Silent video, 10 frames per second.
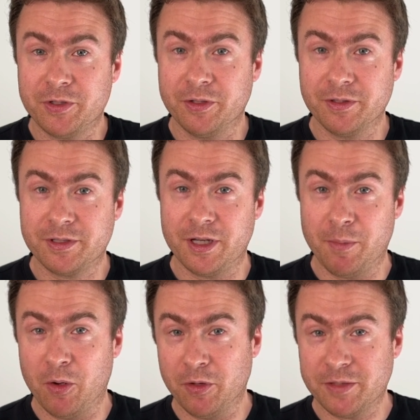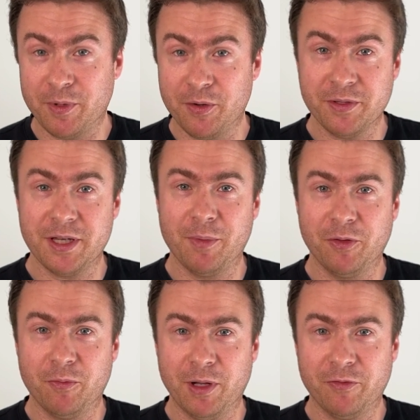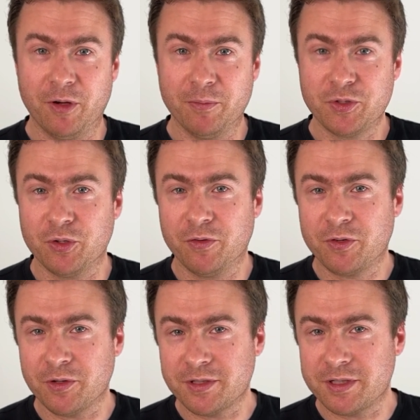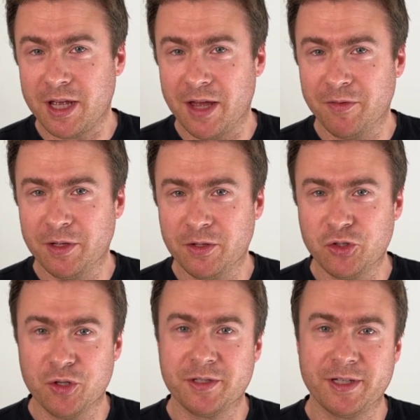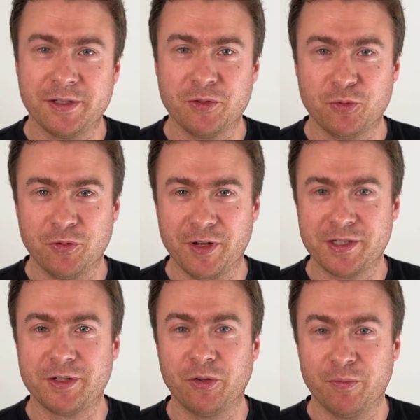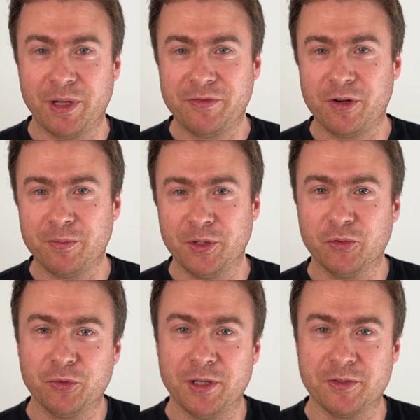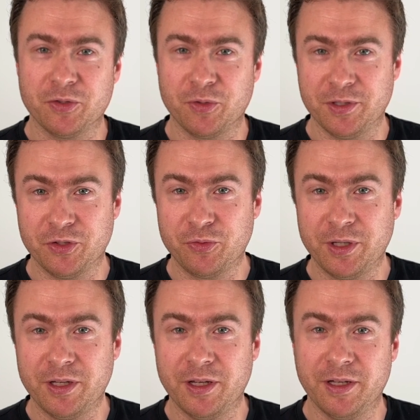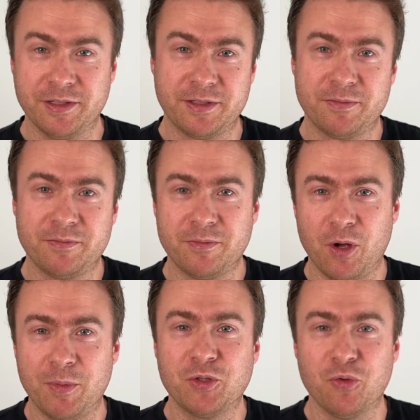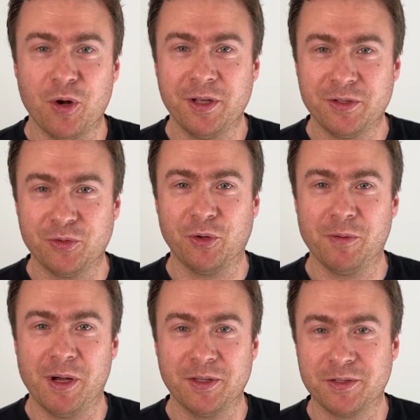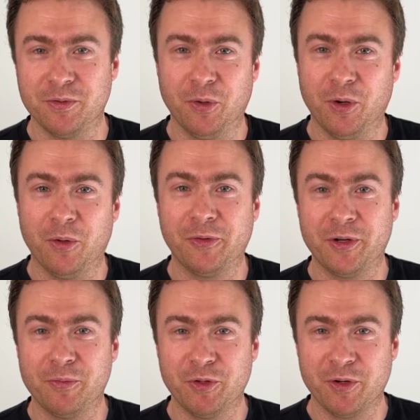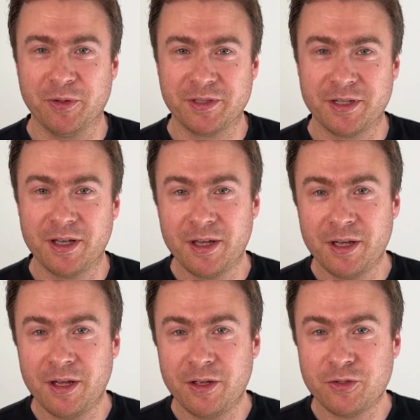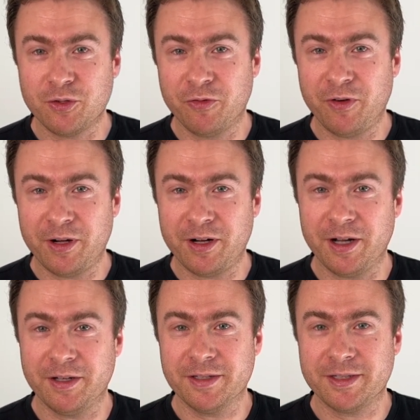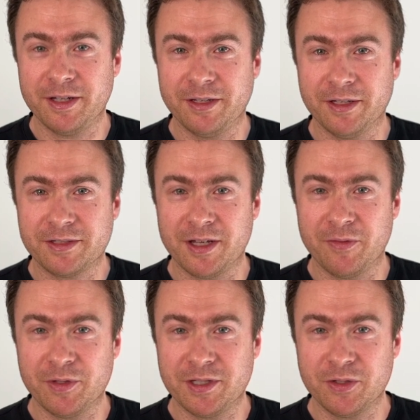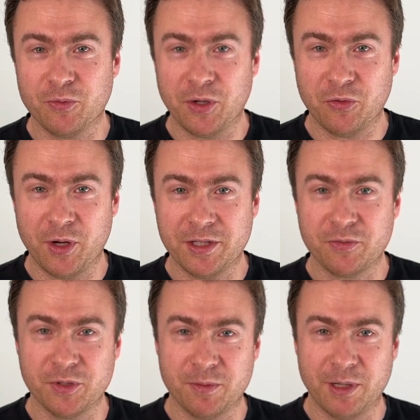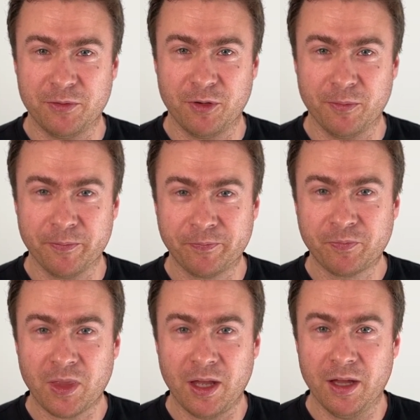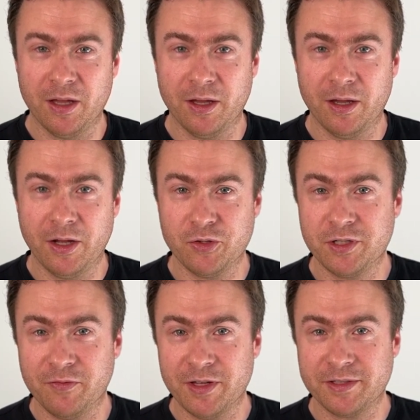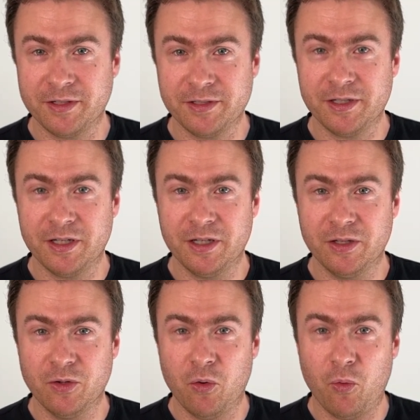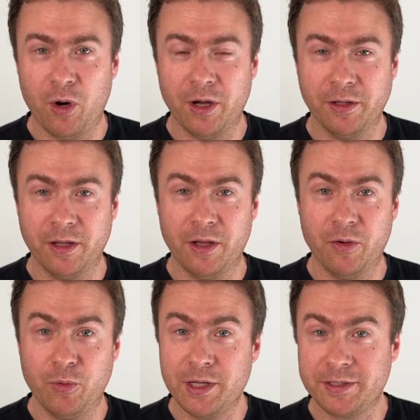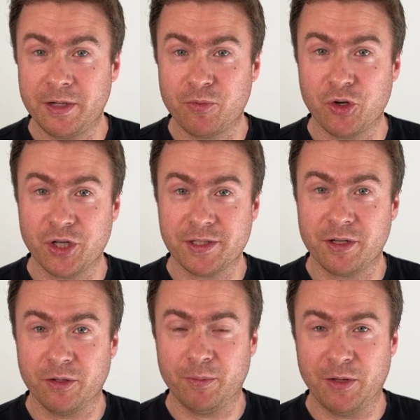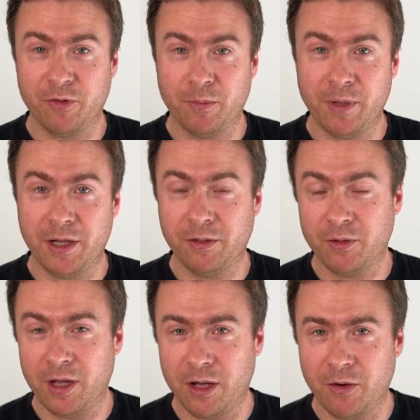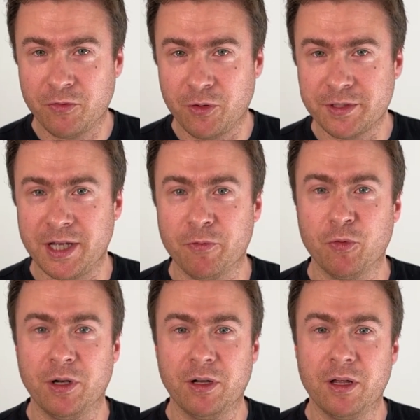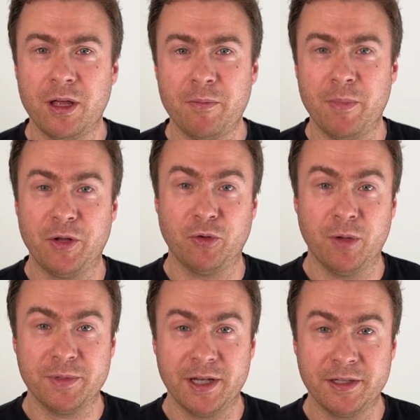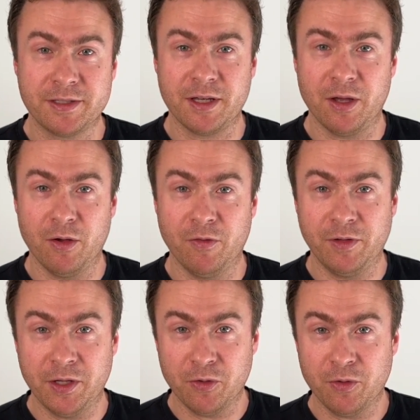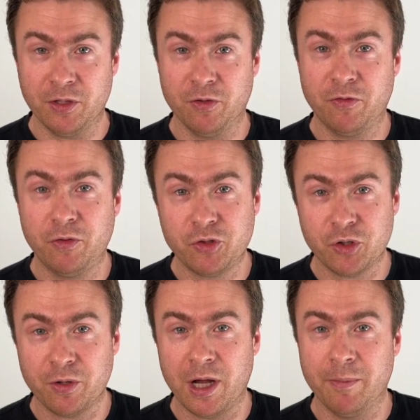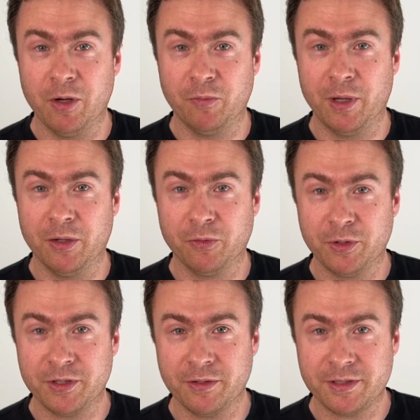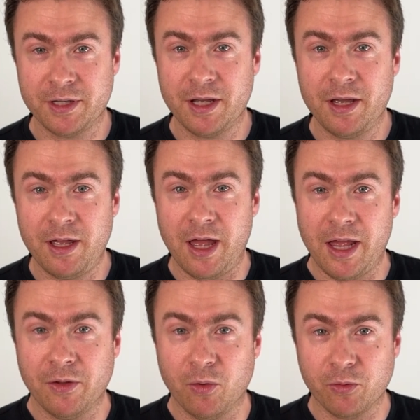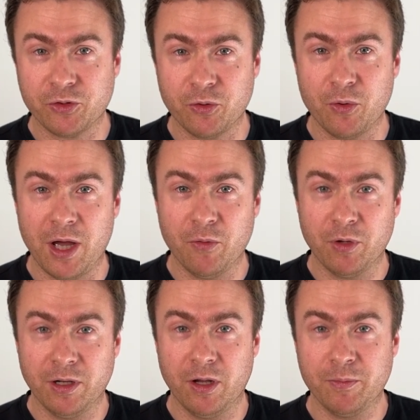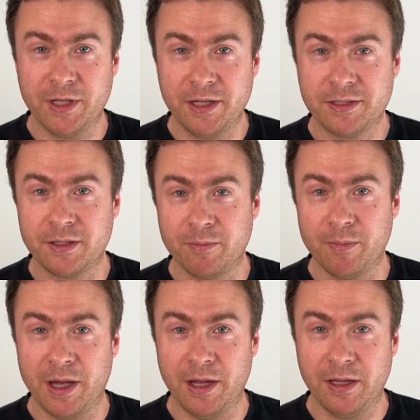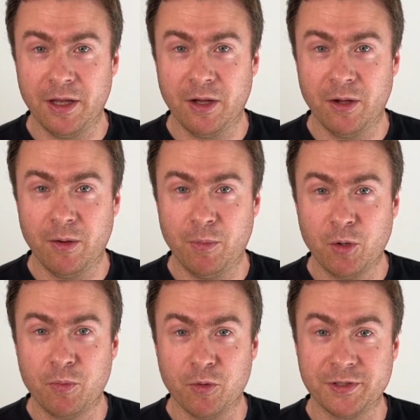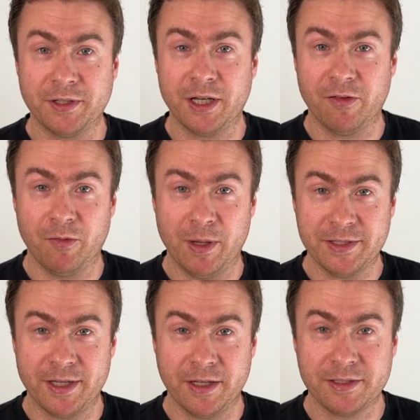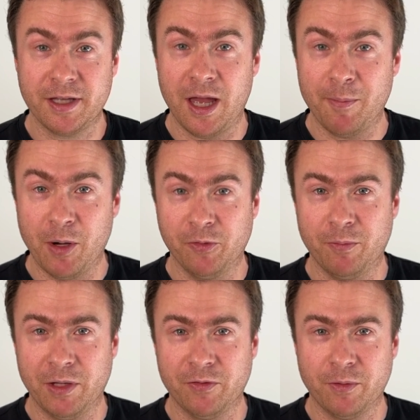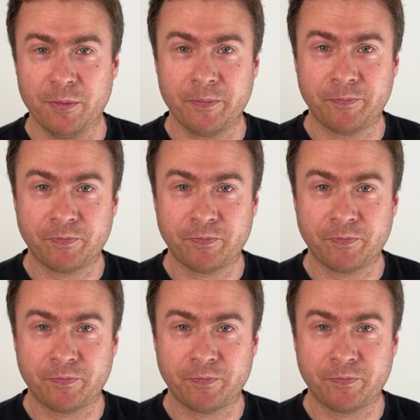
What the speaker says: returns and my own experience about the platform. So of course, having just started to invest on the platform in 2023, it's a bit too early to talk about long-term returns. So far, I can say that everything went great with the platform. I just invested in one real estate project on the platform, and of course, I will make an update video in the future about my own returns. And also I will update my blog post that I have on my site about the platform.